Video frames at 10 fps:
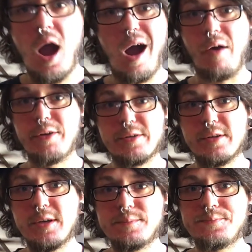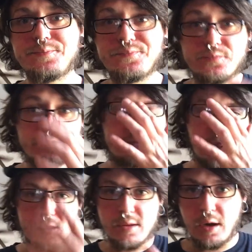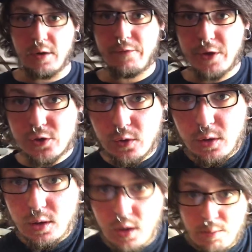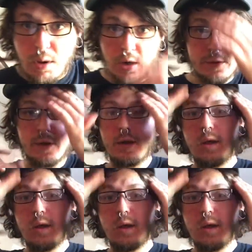Obviously, it's not an official unboxing